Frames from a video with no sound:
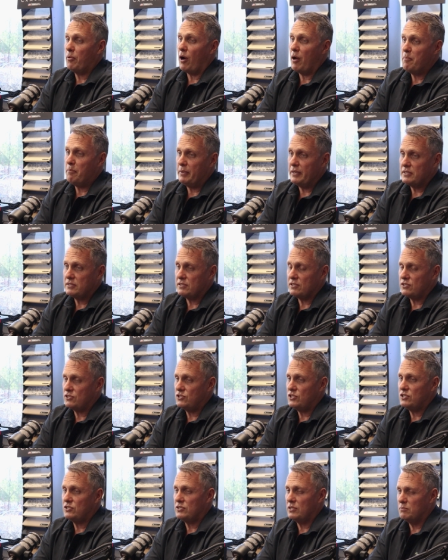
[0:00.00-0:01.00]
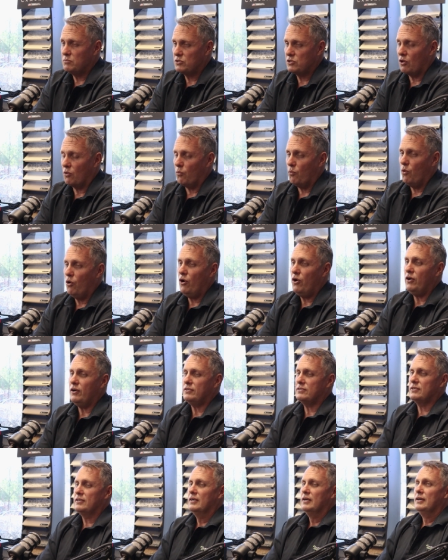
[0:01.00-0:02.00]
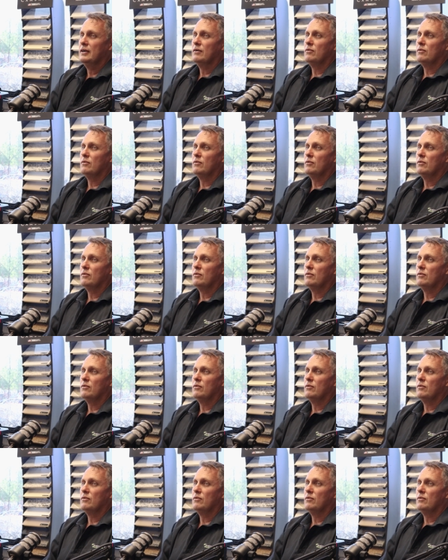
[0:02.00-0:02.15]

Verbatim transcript: by business systems that worked.